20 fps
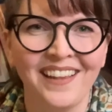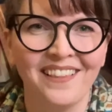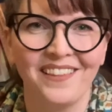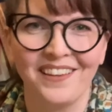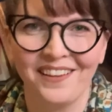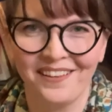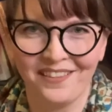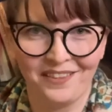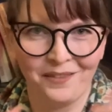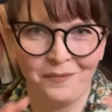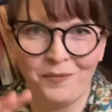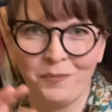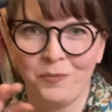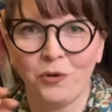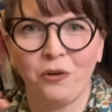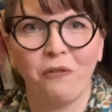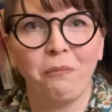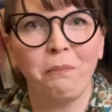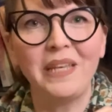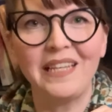the
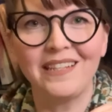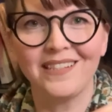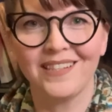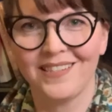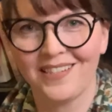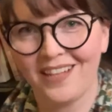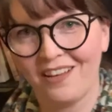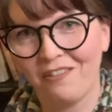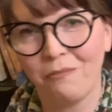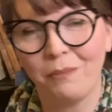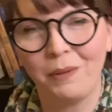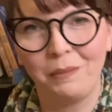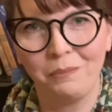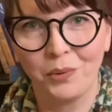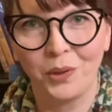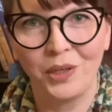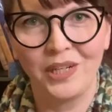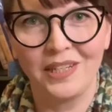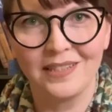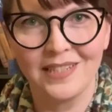sort of pieces I've been
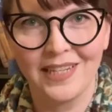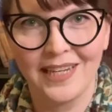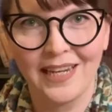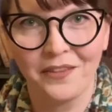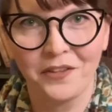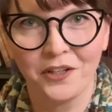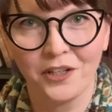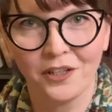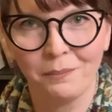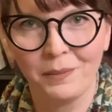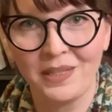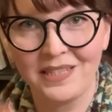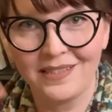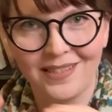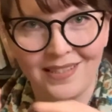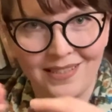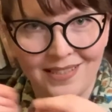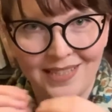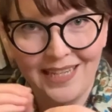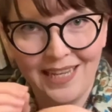
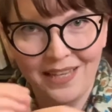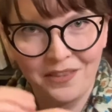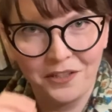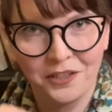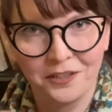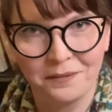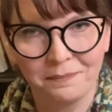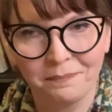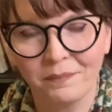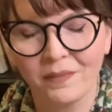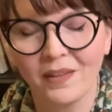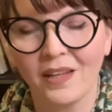piecing together.